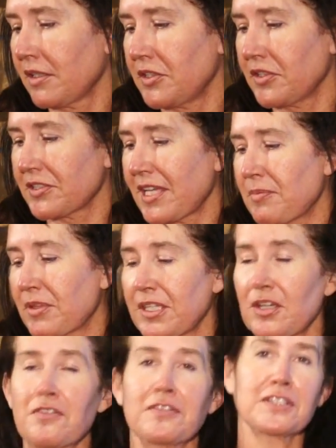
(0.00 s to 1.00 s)
Do the same with
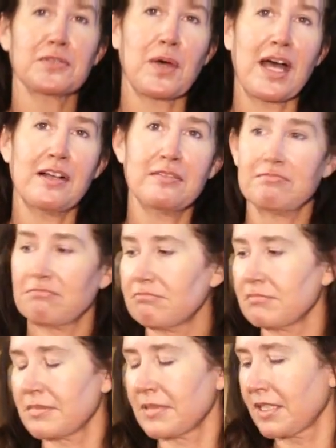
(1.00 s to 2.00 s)
the oval as well.
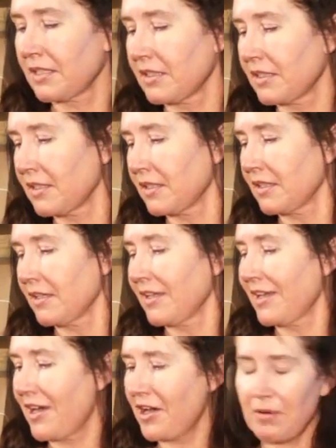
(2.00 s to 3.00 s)

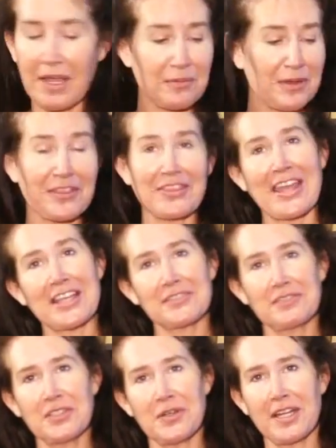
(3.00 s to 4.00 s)
Alright, well
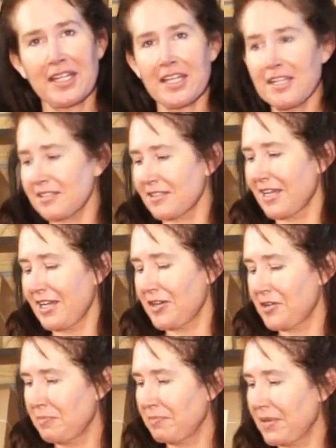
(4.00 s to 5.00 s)
thanks for joining us. I
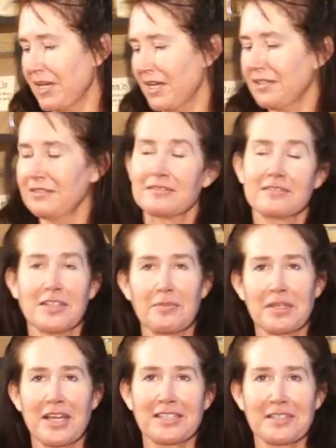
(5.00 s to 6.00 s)
hope
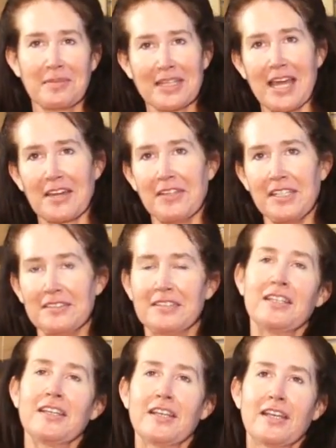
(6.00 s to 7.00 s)
you got something out of it.
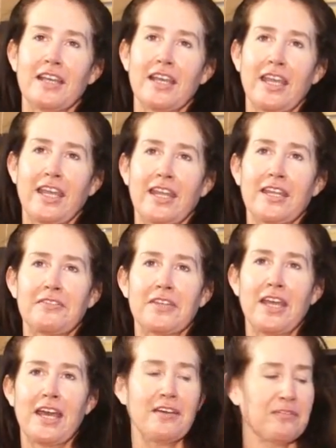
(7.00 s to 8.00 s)
And if
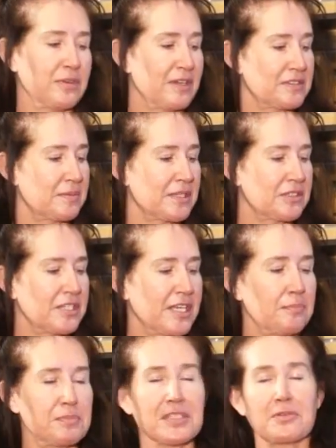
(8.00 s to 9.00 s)
you have, we have some other
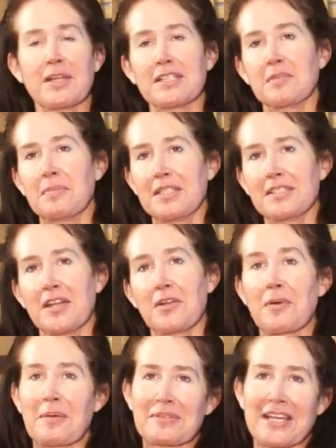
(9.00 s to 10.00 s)
tips and recipes on
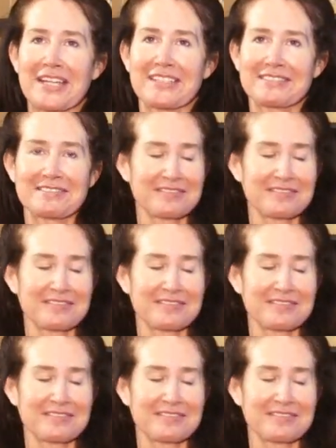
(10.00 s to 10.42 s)
our website.